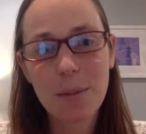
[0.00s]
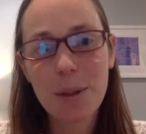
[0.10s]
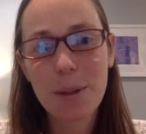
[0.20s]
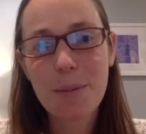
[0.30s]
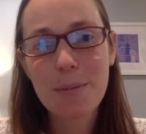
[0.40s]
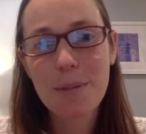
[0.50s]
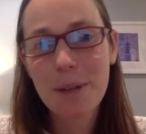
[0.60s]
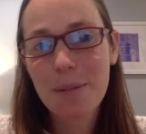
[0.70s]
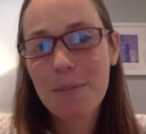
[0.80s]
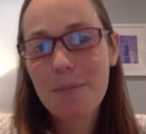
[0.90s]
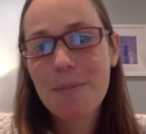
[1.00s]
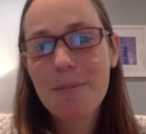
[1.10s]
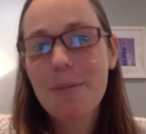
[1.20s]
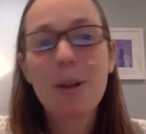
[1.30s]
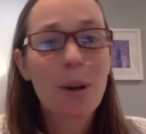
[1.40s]
we're,
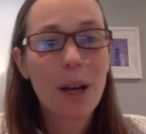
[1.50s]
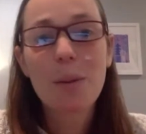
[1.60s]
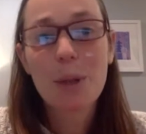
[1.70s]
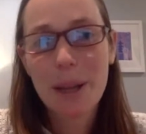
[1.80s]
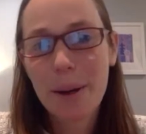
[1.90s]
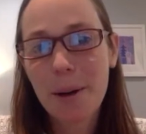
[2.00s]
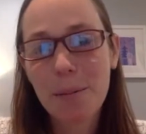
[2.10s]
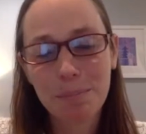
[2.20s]
we do not 100% know.